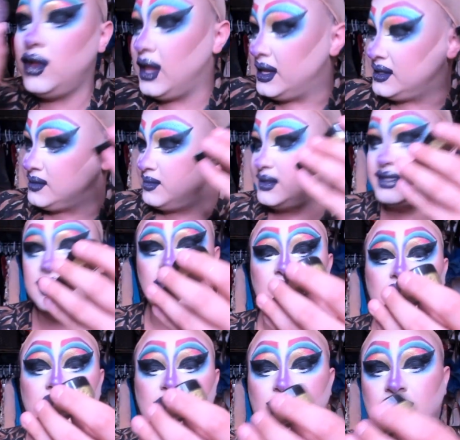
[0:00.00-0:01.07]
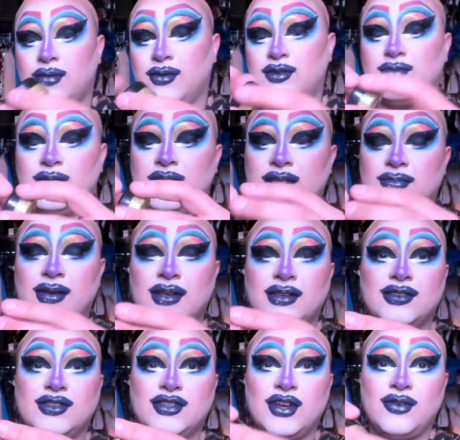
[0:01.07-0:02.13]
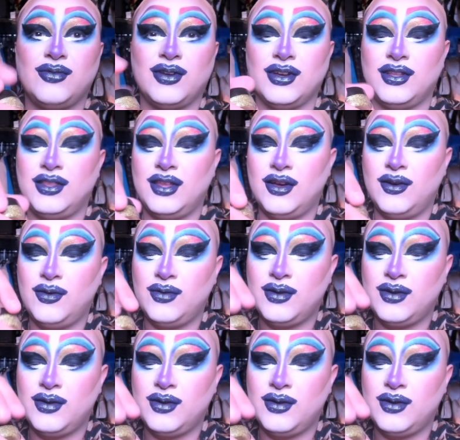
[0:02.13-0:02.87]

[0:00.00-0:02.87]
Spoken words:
And specifically, wait, which one smells so good though?